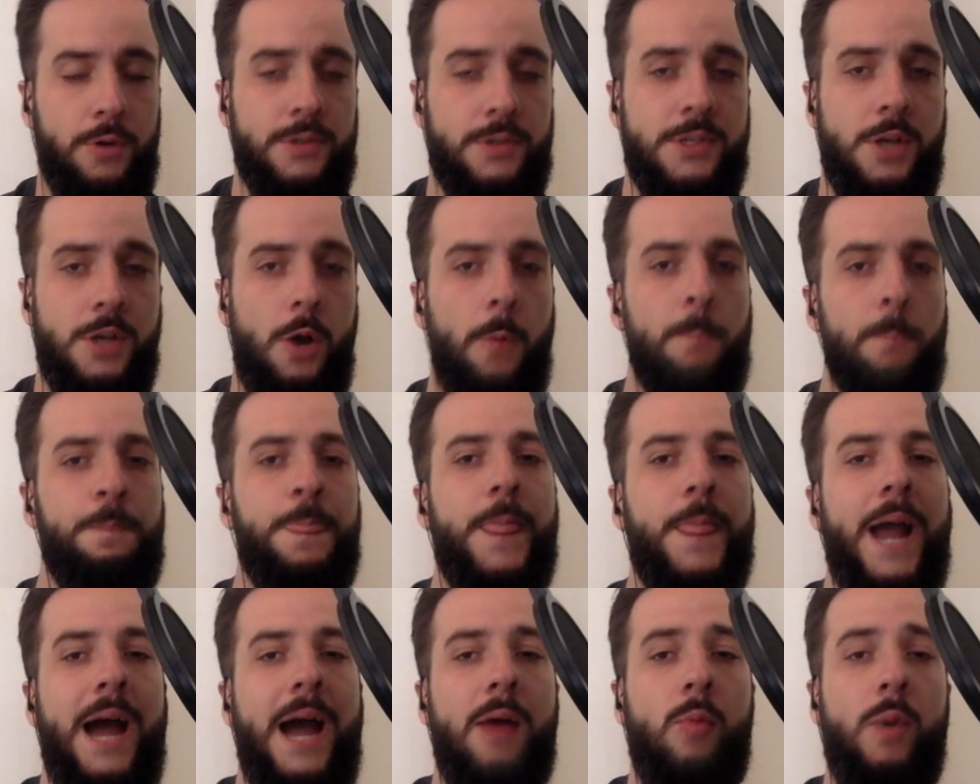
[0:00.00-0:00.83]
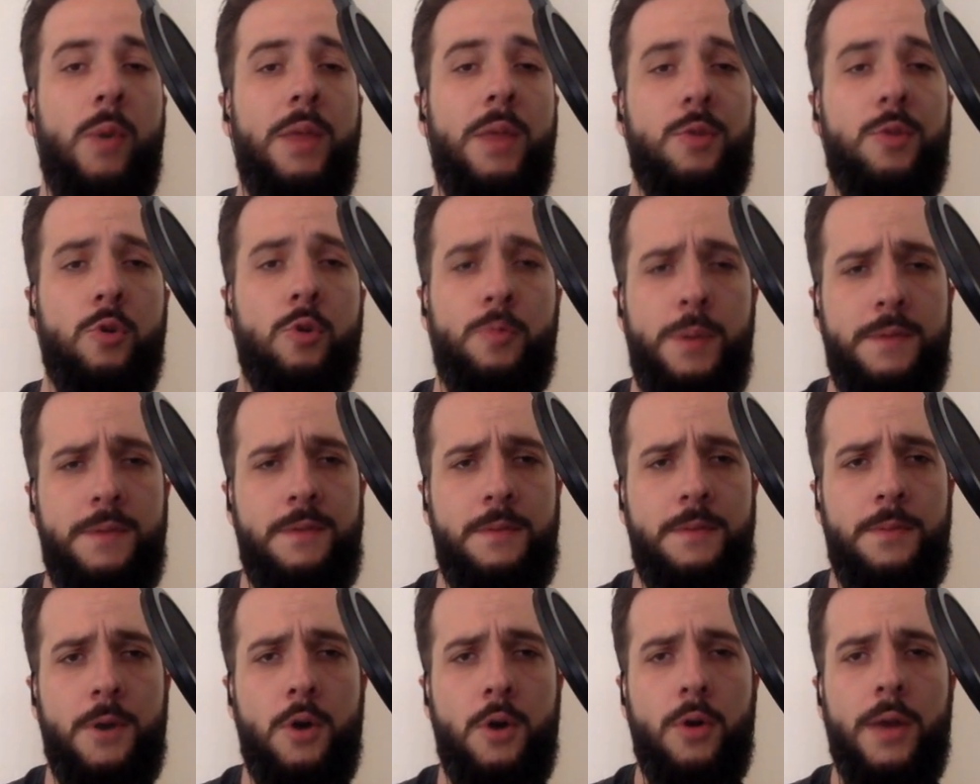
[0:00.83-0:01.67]
So I went through
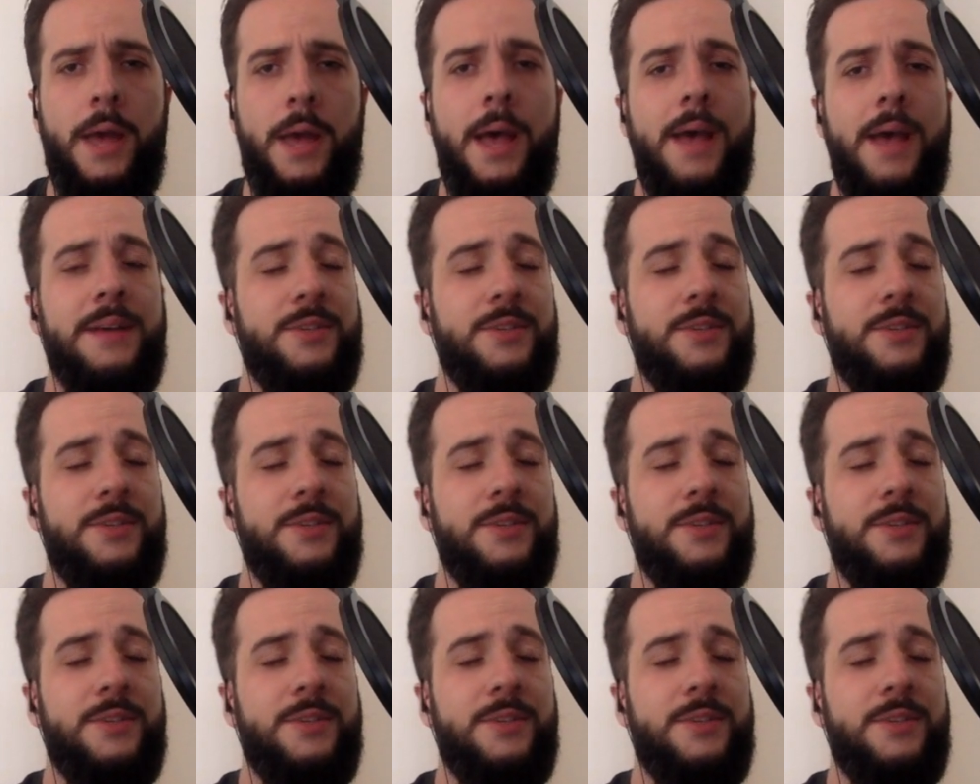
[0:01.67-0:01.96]
PvPoke,